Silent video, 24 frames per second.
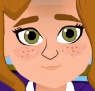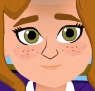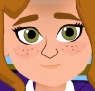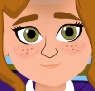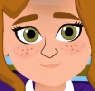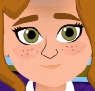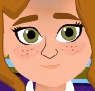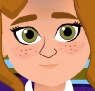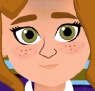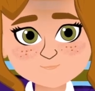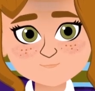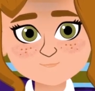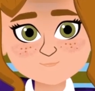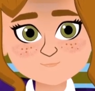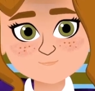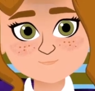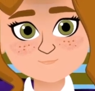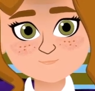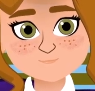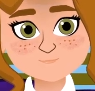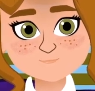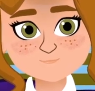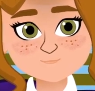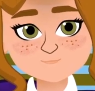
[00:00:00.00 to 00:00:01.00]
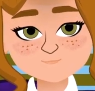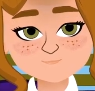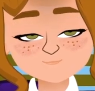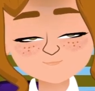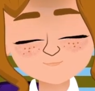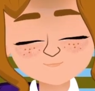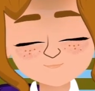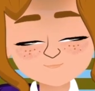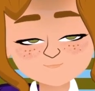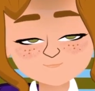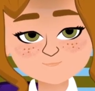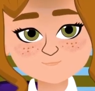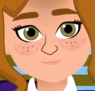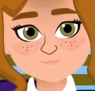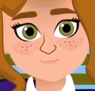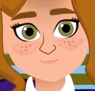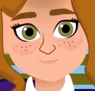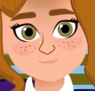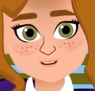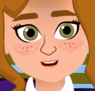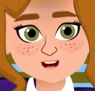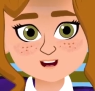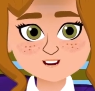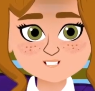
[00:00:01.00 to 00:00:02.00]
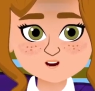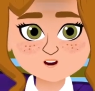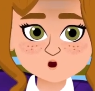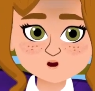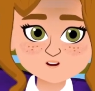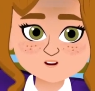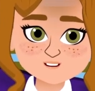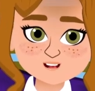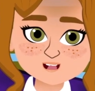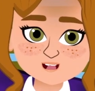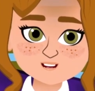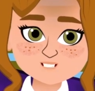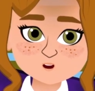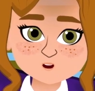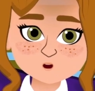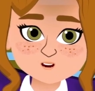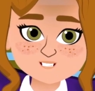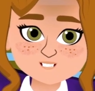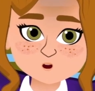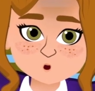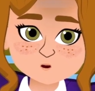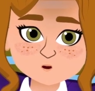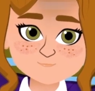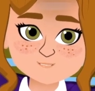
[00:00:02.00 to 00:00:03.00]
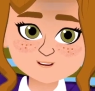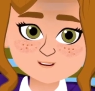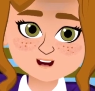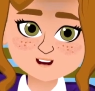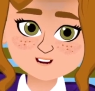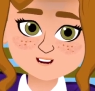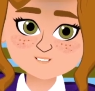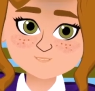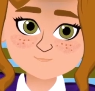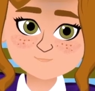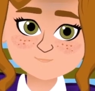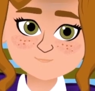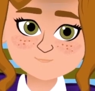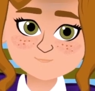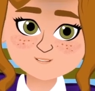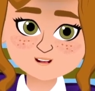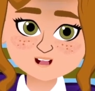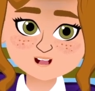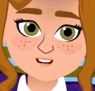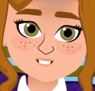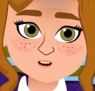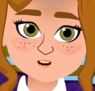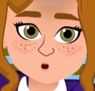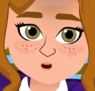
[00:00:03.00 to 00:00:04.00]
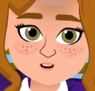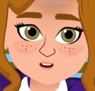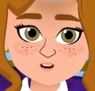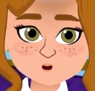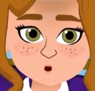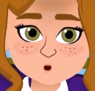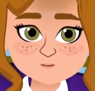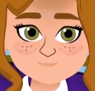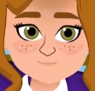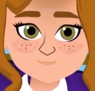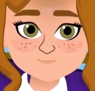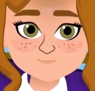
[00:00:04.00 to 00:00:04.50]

I stepped back and said, If you take one step closer, I'll scream.